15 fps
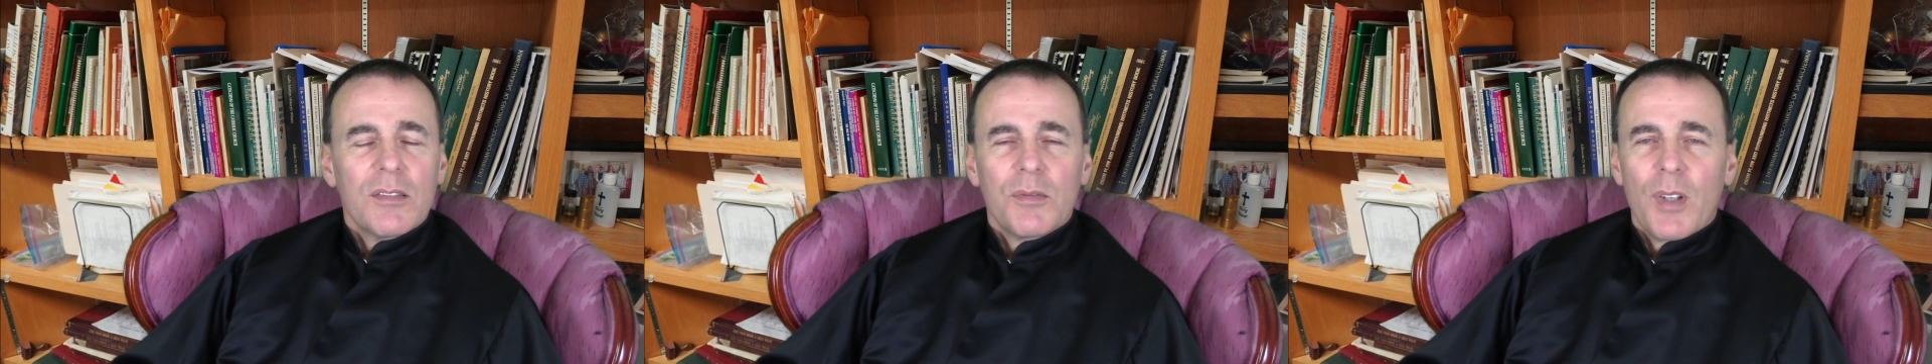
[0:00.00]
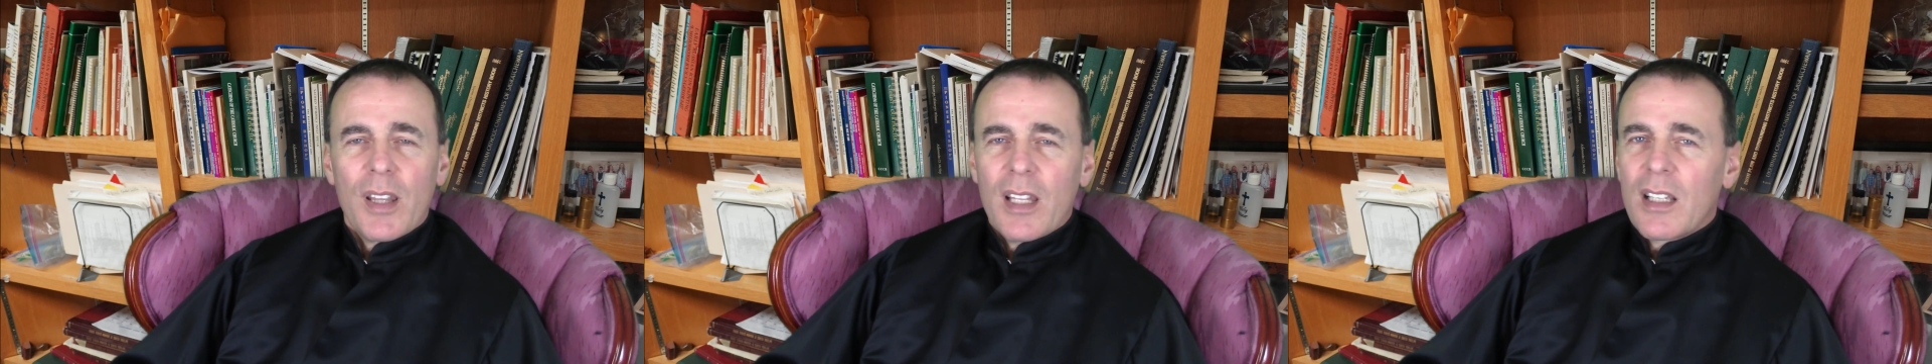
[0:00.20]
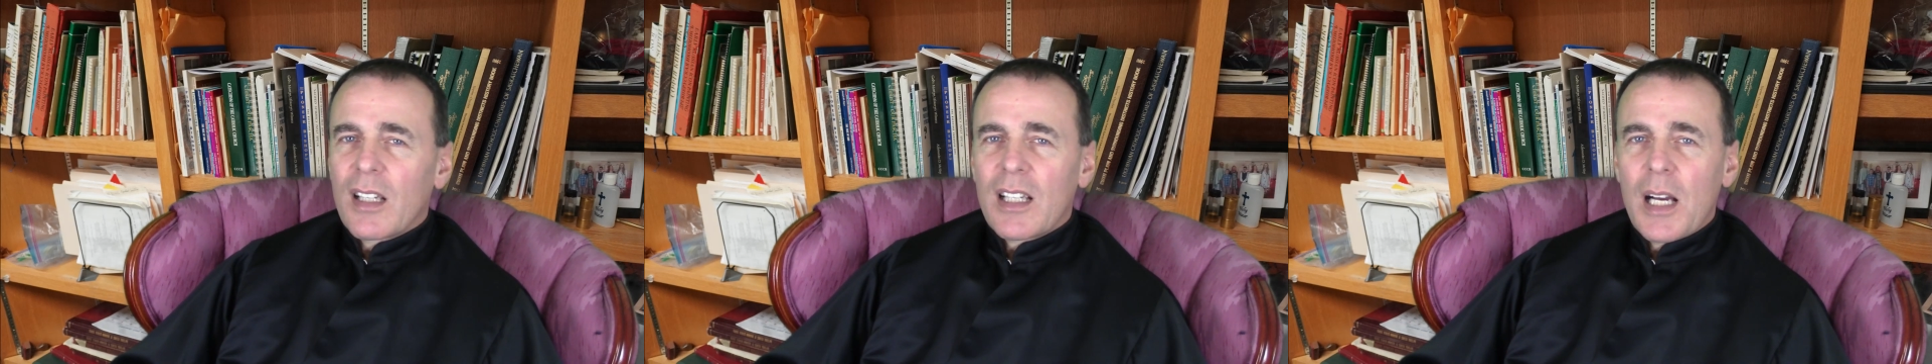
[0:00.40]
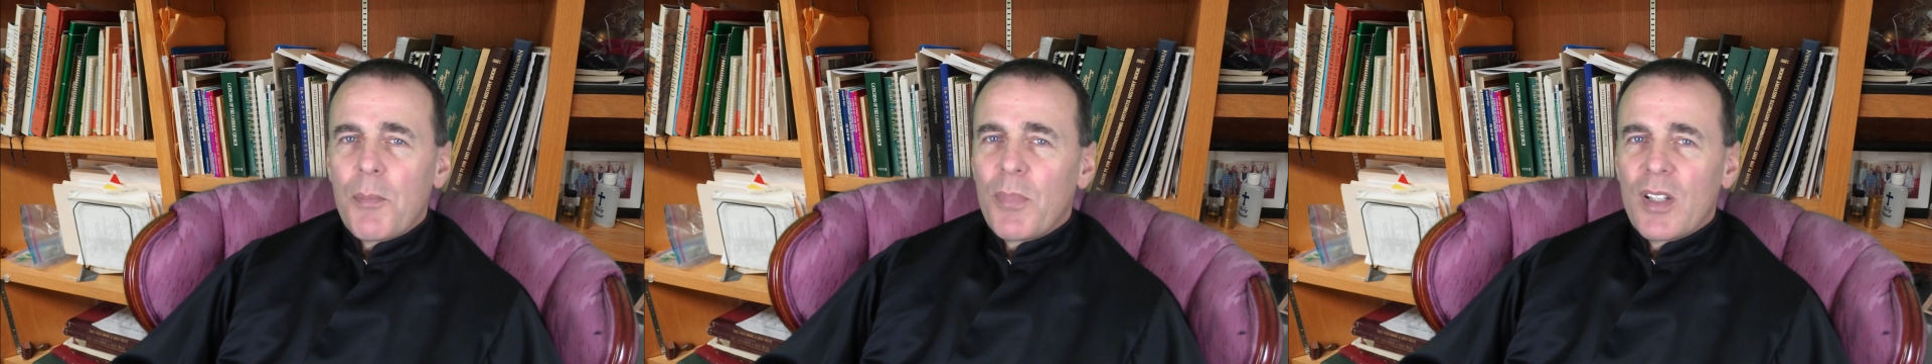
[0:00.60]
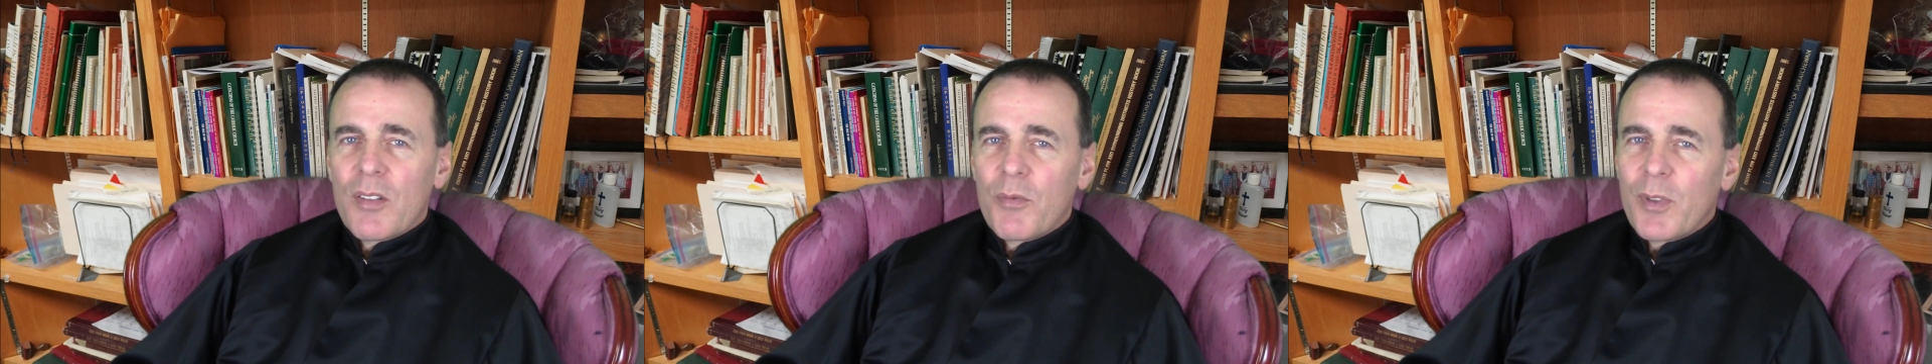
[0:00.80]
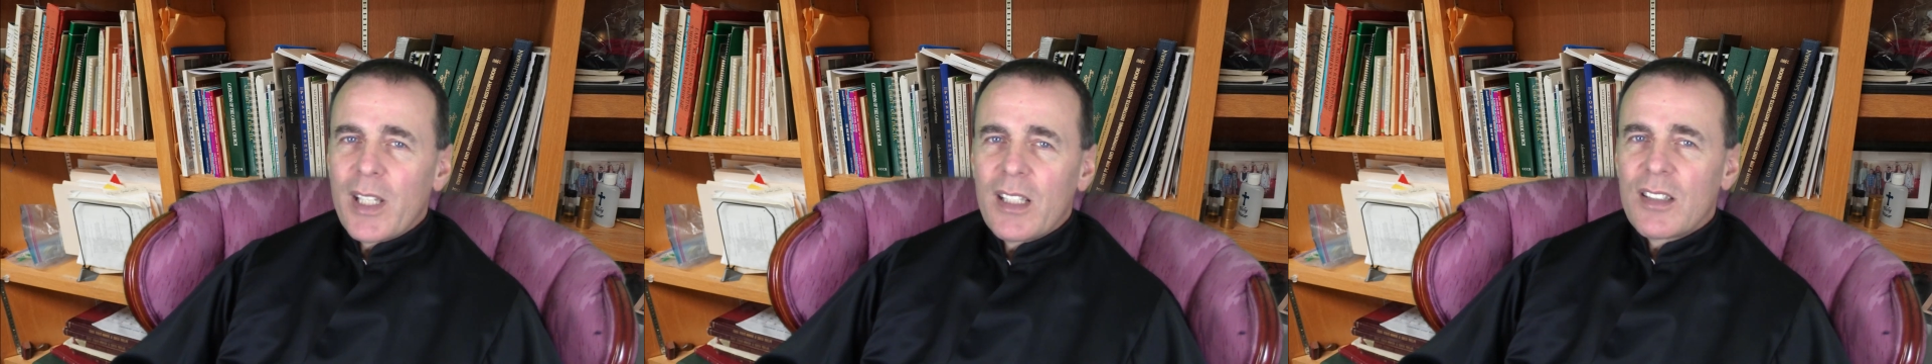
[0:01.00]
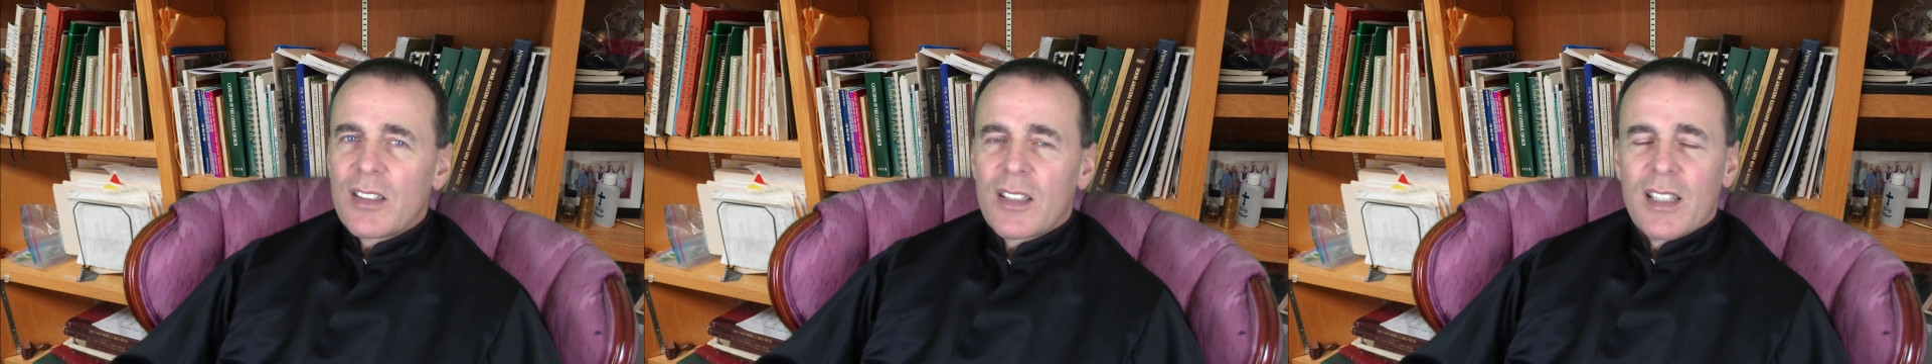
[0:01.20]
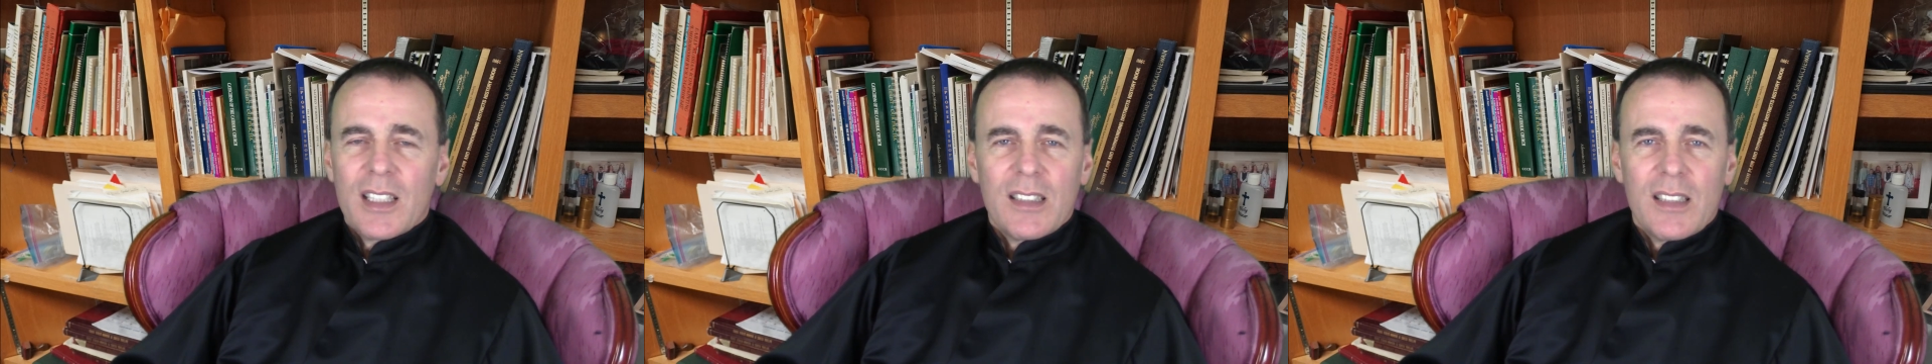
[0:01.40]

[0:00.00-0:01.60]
Within a couple of weeks, they